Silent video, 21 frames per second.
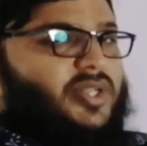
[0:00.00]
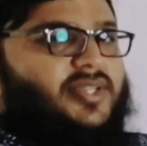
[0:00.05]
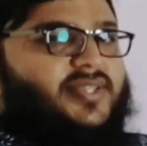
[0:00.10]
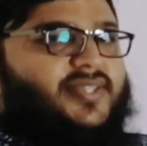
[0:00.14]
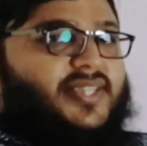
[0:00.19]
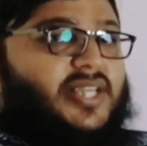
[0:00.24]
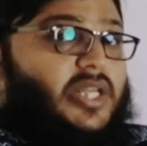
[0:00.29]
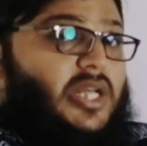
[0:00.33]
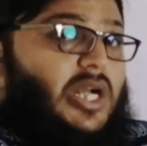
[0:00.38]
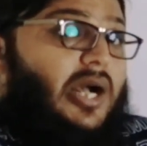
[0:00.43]

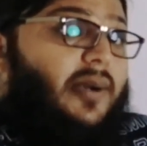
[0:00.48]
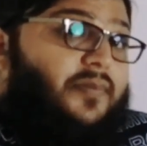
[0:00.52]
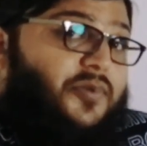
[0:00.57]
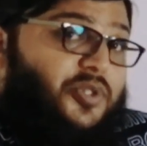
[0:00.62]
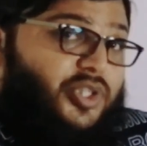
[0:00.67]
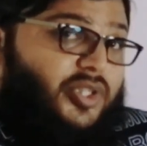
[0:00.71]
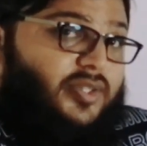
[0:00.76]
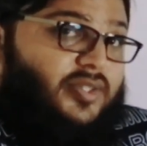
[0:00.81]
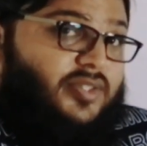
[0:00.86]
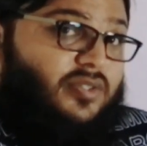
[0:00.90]
is an
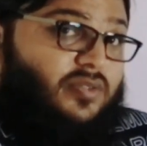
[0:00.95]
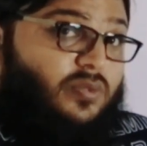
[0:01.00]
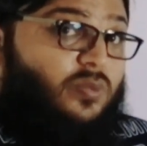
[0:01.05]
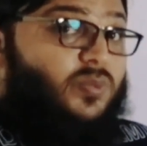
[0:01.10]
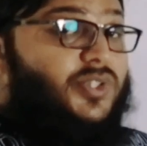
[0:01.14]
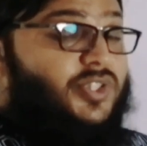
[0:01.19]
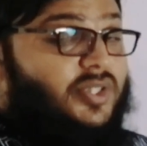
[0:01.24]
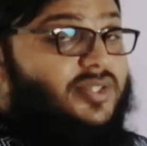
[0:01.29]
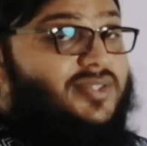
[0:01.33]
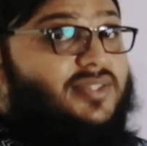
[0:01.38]
object,
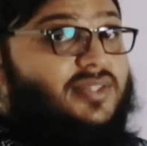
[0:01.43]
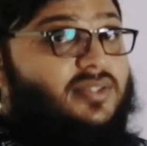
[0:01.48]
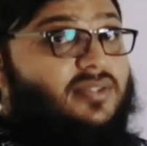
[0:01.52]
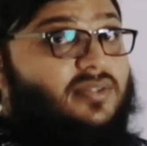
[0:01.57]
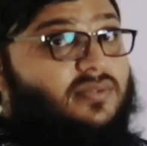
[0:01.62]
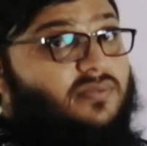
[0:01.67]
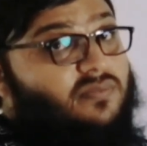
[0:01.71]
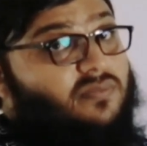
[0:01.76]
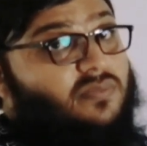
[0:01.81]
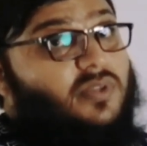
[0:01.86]
which
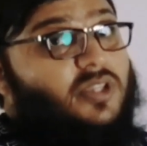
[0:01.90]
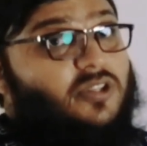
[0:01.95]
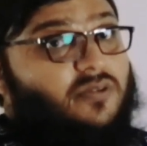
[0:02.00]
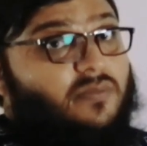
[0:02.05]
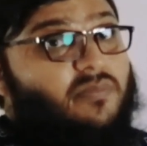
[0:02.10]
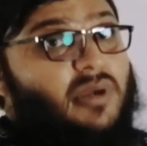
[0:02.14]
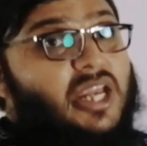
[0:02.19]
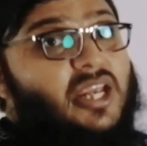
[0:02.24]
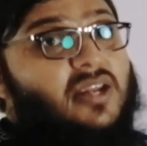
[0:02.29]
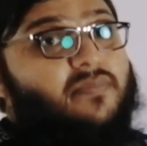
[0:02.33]
is the
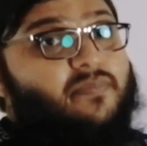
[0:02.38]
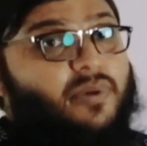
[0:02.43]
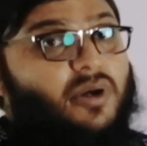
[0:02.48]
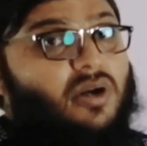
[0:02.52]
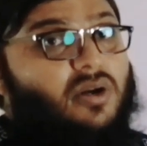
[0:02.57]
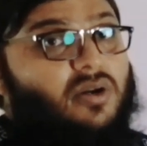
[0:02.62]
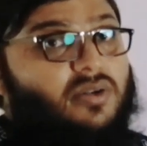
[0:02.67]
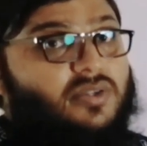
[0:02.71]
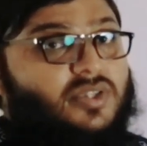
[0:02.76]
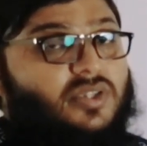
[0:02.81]
main
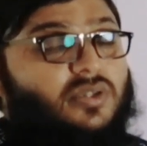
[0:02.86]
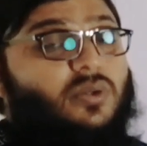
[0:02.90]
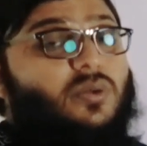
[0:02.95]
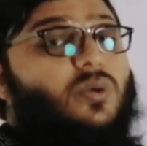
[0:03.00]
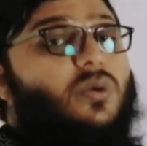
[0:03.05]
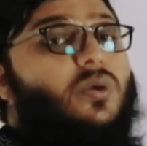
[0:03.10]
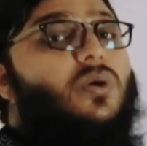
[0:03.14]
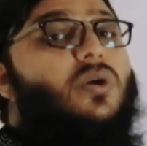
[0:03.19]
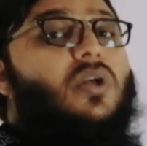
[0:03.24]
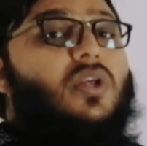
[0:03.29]
part
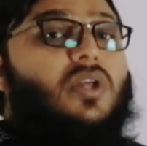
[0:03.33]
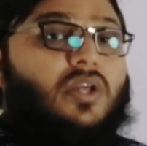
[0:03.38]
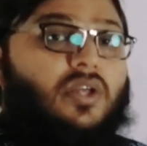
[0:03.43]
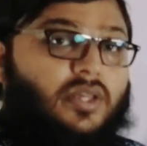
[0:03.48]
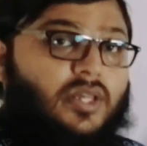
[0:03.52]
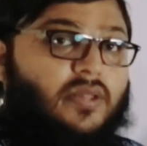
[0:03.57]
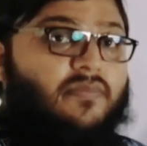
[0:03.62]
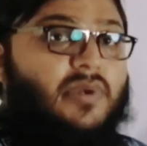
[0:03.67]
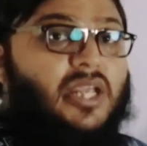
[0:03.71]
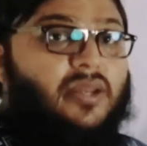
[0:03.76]
or
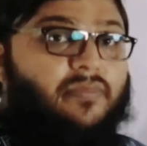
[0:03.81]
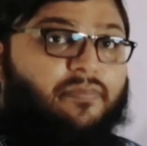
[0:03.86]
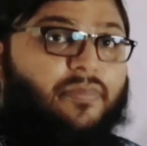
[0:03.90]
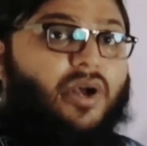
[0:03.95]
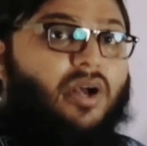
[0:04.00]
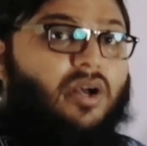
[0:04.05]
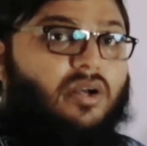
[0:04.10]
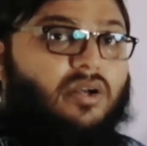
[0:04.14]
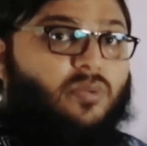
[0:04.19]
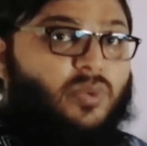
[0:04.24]

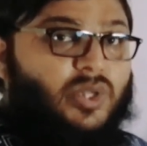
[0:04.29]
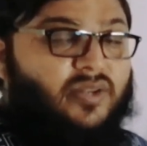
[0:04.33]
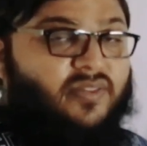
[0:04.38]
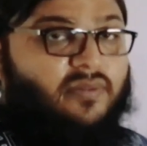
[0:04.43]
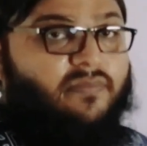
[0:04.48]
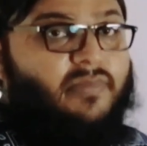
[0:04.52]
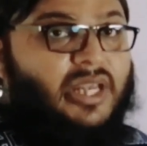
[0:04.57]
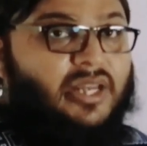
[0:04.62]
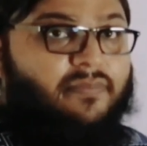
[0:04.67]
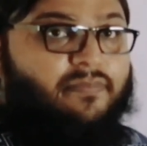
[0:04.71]
one of
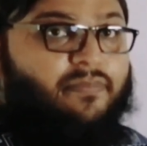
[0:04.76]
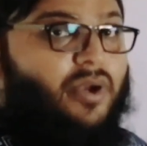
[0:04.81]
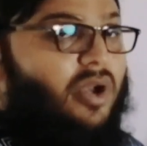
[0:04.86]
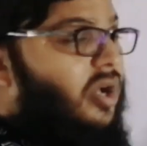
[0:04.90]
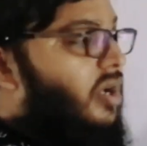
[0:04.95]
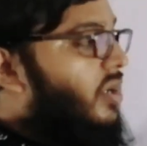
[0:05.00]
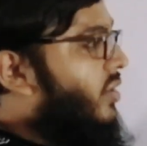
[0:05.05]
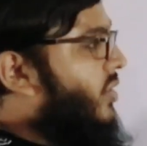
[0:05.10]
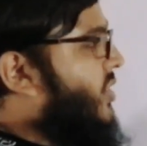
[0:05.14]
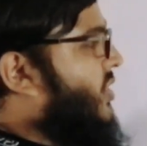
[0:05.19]
the main
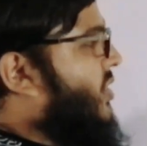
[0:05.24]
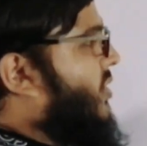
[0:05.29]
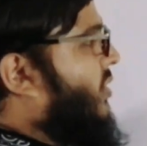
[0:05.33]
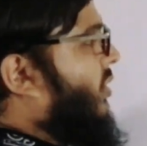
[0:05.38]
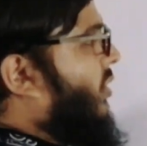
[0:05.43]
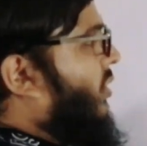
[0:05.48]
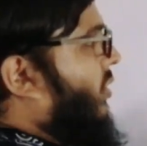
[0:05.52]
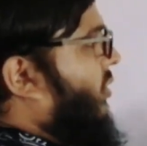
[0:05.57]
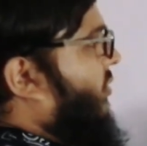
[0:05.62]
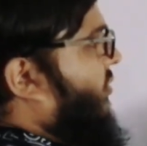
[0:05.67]
parts
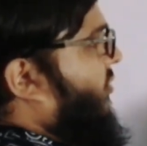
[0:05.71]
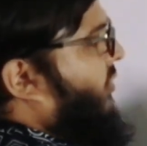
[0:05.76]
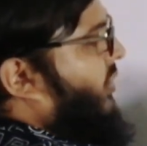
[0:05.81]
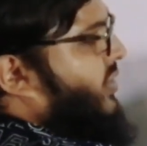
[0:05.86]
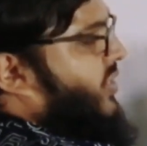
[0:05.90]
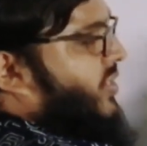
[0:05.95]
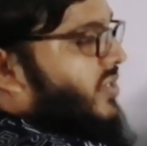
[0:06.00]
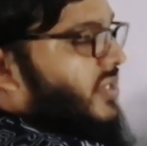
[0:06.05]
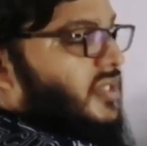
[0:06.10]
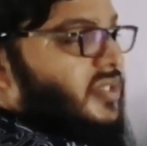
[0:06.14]
of
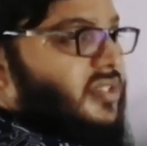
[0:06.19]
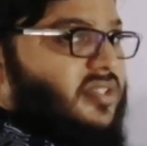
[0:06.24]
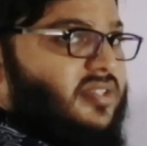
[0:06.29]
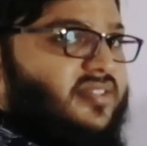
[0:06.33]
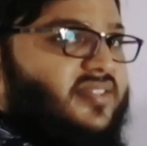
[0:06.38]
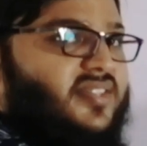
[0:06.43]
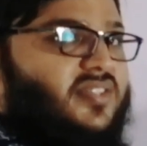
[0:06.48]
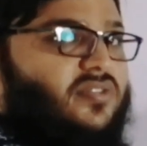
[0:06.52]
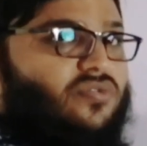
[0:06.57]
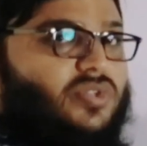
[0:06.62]
a
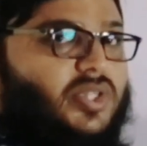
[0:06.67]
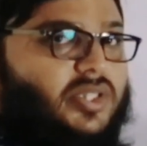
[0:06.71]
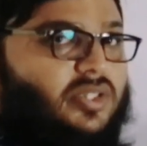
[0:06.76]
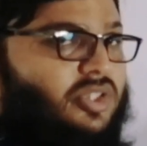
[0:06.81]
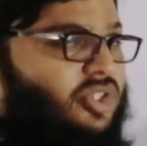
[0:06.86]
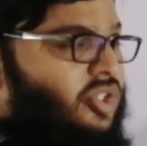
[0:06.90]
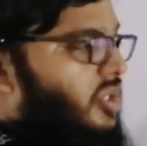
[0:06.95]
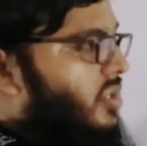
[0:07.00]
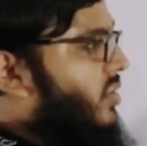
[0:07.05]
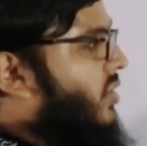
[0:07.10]
sentence
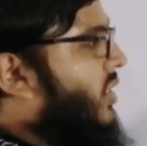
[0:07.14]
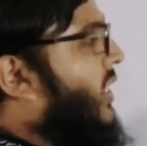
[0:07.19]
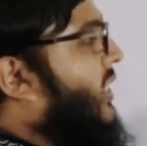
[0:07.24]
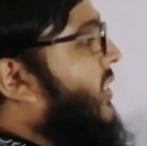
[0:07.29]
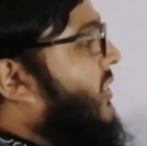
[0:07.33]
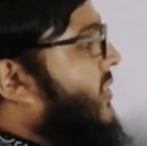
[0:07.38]
structure.